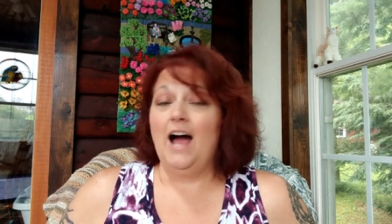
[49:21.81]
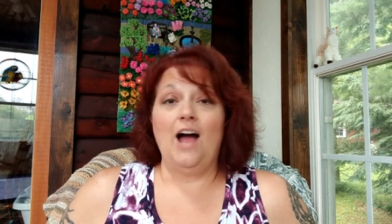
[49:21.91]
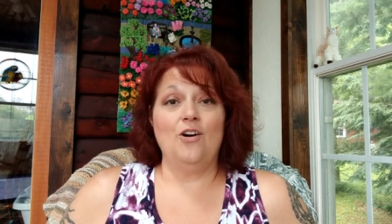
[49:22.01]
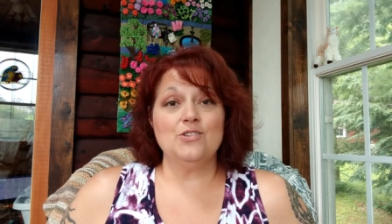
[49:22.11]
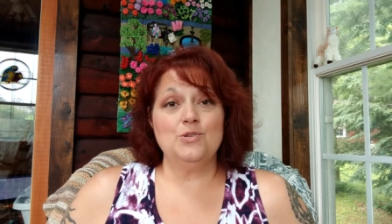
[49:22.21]
I
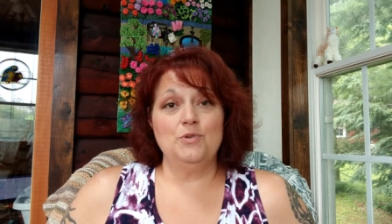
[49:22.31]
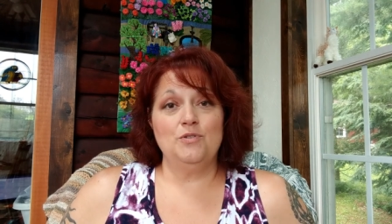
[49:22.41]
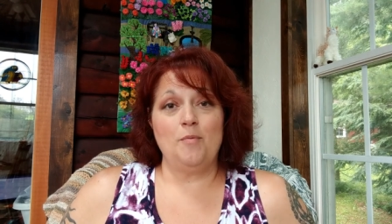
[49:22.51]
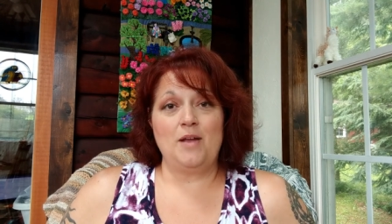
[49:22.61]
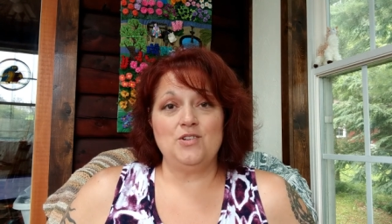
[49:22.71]
also want to
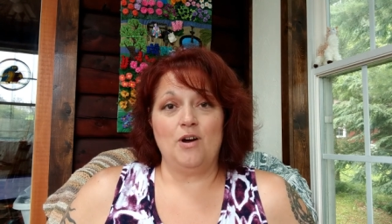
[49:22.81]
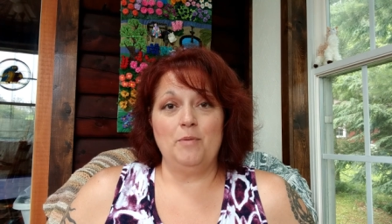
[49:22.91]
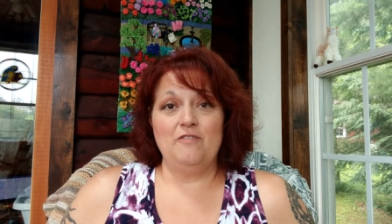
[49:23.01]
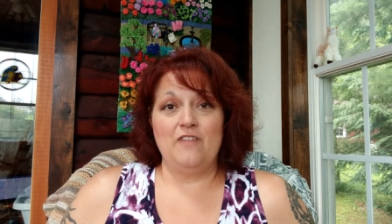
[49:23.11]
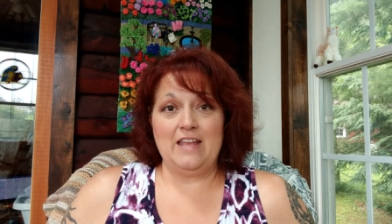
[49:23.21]
remind you, I'll
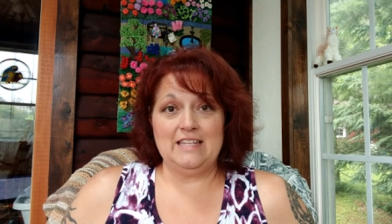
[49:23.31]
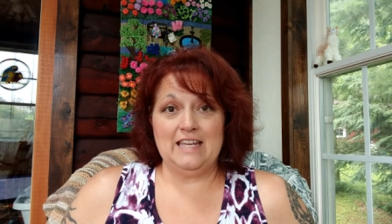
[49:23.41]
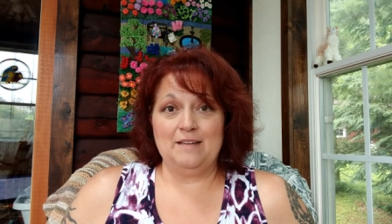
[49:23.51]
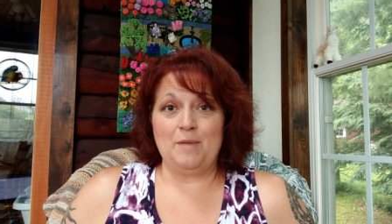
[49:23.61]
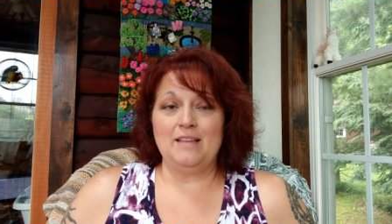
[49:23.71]
be
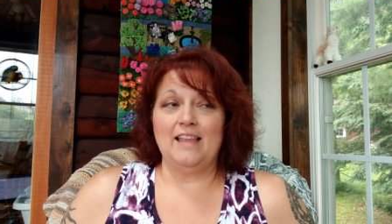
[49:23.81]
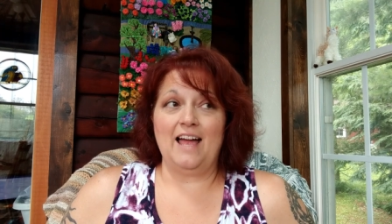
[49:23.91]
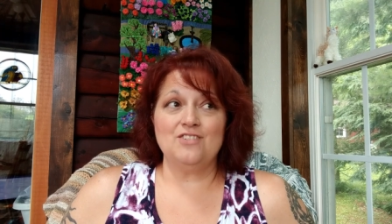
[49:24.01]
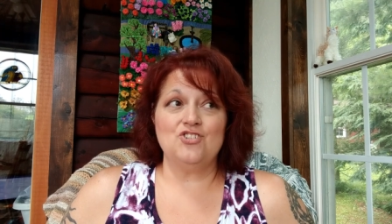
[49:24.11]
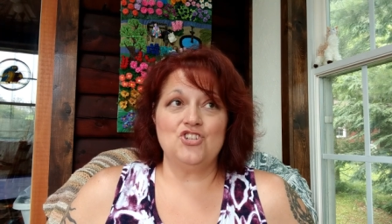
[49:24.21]
vending. My
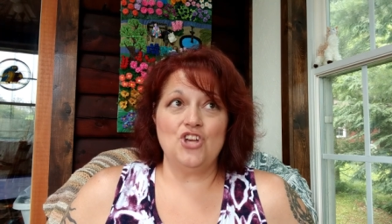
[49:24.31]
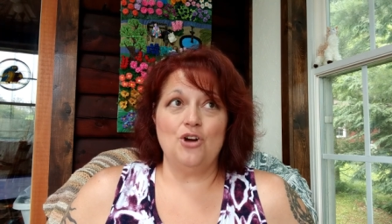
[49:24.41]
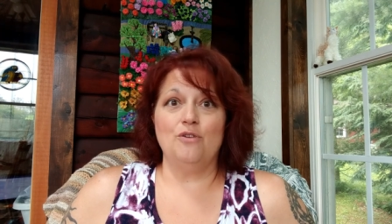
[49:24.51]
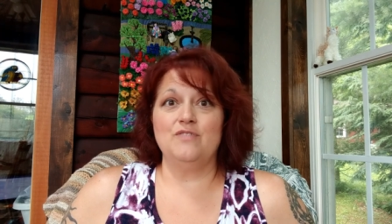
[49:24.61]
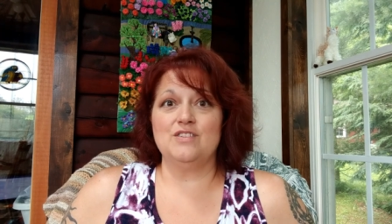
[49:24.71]
last
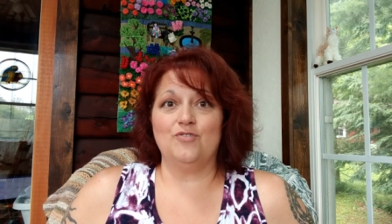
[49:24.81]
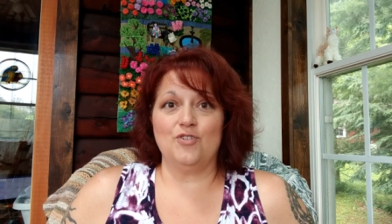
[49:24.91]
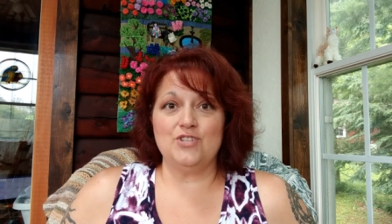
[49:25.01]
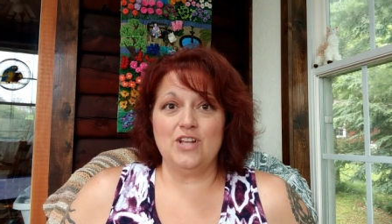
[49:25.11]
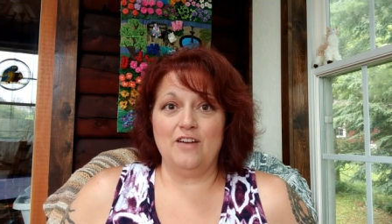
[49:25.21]
show of this
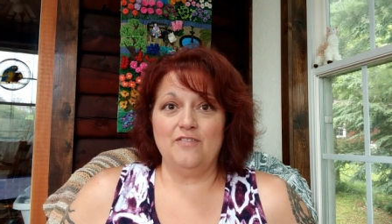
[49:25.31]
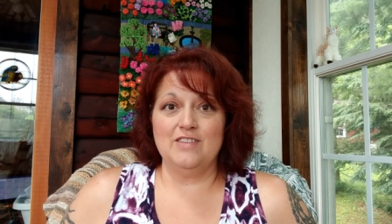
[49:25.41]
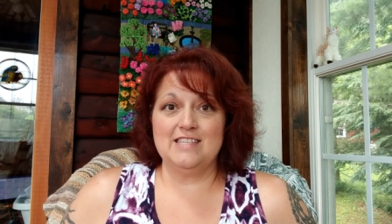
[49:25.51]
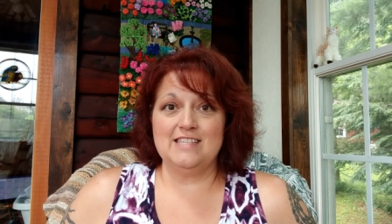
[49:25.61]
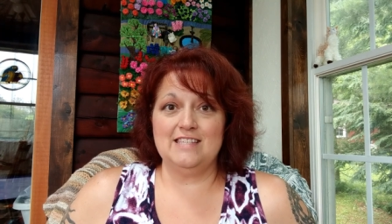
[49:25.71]
first half of
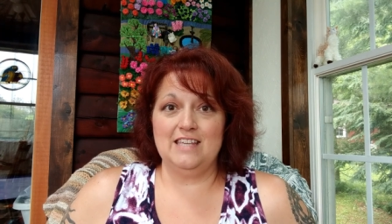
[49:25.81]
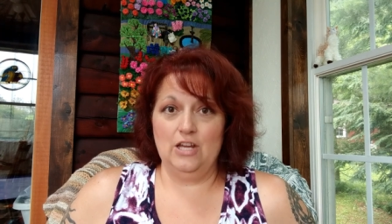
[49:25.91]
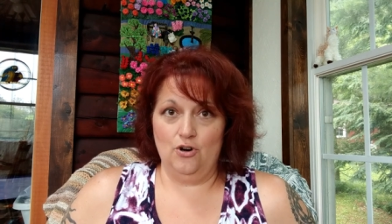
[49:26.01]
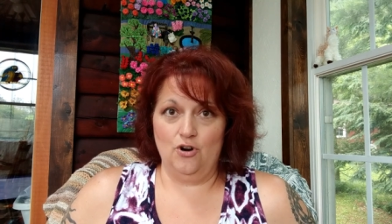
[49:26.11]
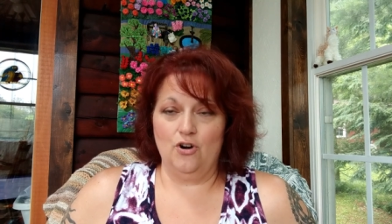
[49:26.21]
this
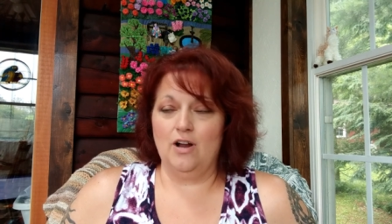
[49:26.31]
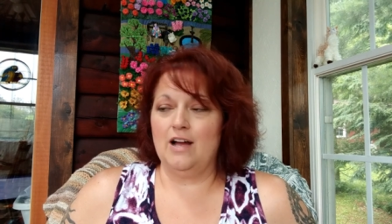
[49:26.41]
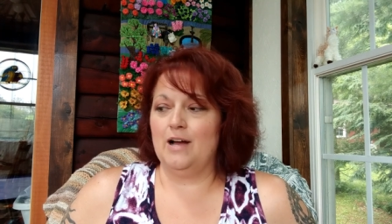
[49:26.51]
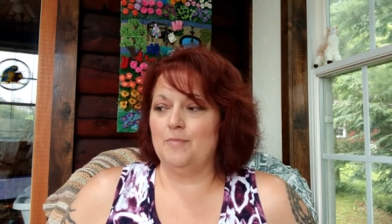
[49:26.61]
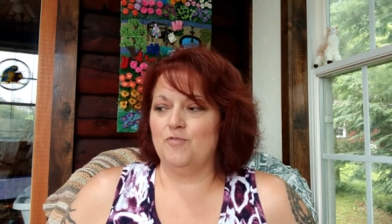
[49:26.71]
year
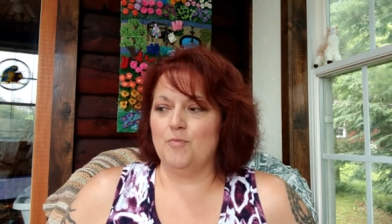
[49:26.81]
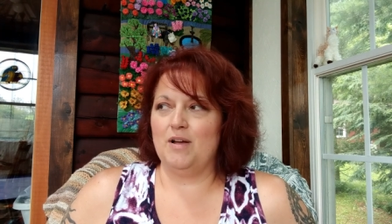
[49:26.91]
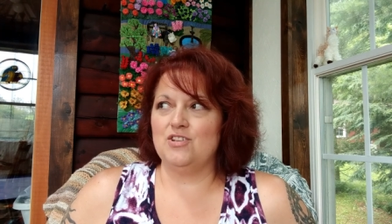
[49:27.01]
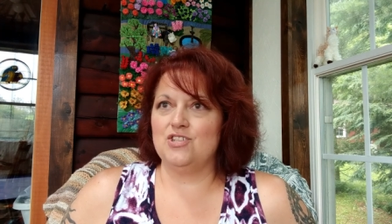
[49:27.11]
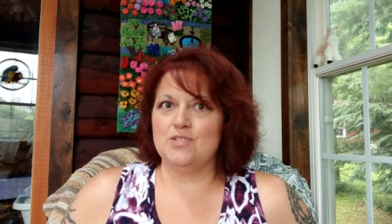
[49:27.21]
um, for my
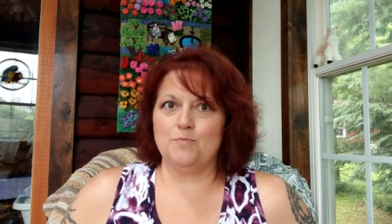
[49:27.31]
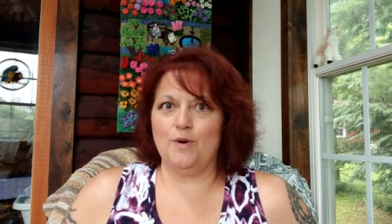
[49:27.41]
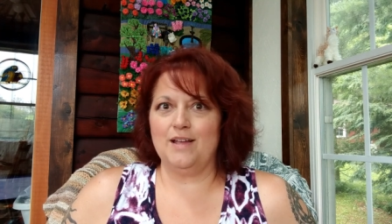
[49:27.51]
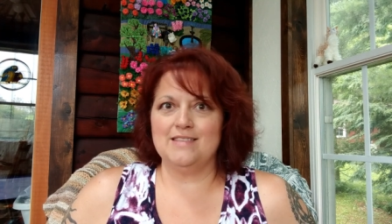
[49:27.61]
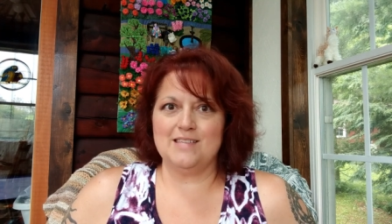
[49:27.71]

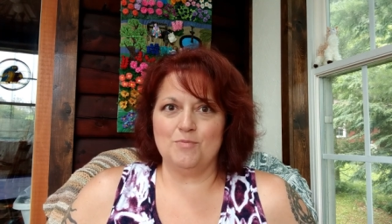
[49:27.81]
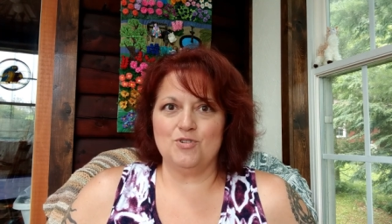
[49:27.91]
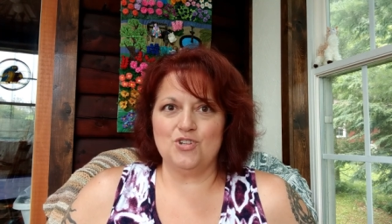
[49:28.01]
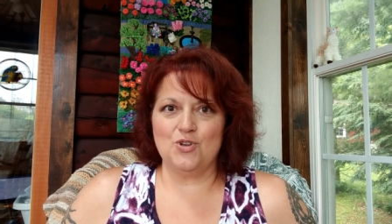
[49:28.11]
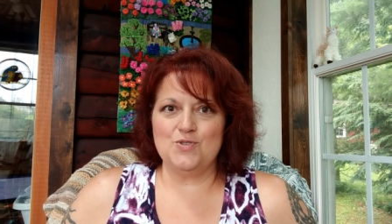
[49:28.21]
spring and summer
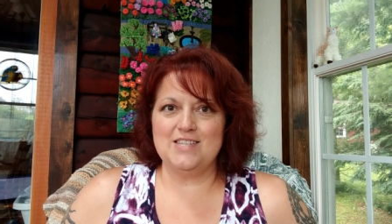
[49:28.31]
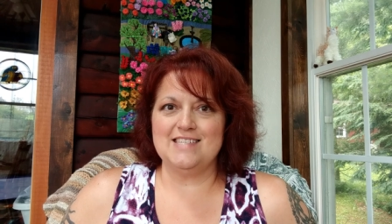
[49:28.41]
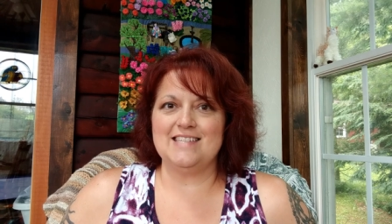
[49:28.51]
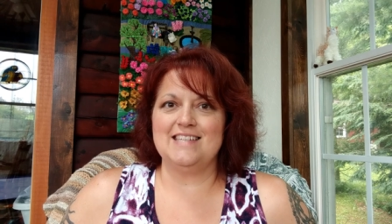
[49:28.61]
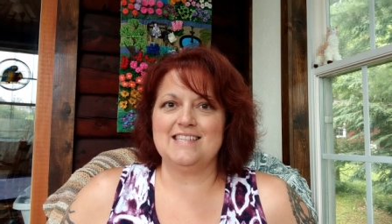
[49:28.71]
show
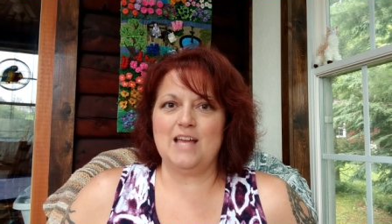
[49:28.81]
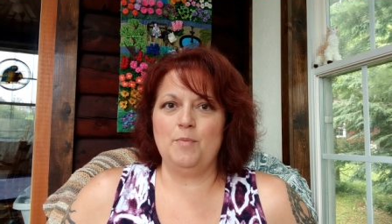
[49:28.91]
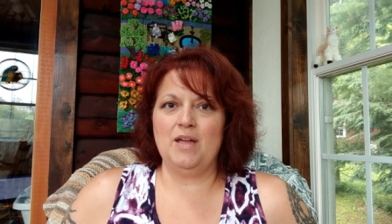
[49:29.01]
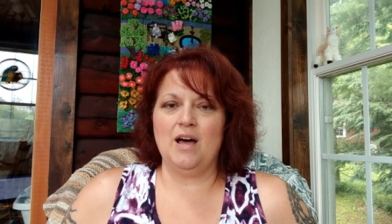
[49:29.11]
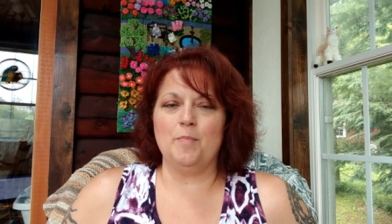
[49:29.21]
season is
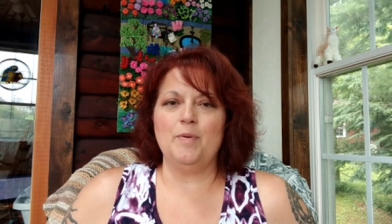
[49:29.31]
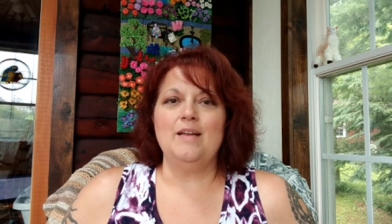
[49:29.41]
coming up